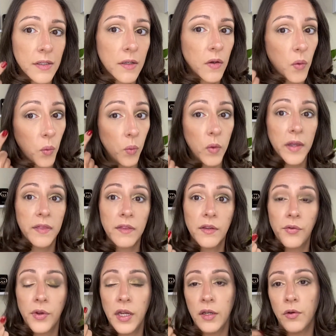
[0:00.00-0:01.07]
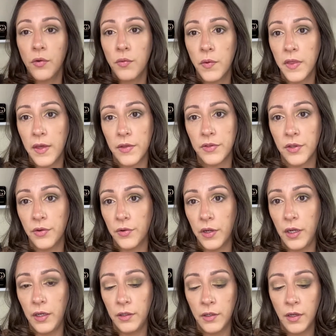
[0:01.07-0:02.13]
with the green or without the green